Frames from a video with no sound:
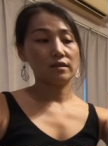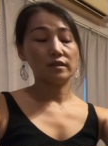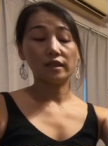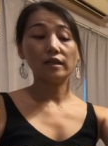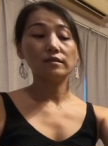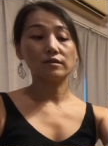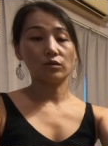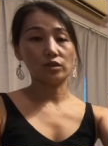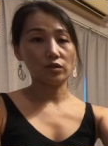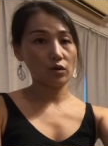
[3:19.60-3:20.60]
Yeah, so
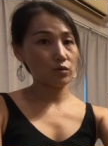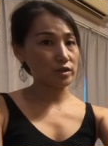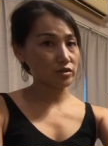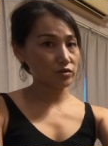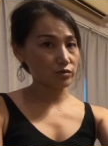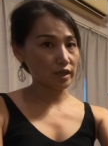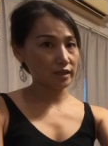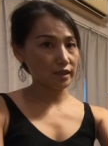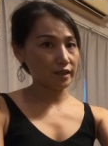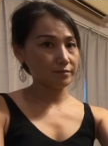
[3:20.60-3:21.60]
it's always straight
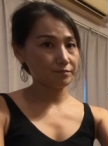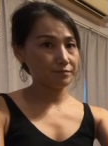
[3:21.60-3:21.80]
line.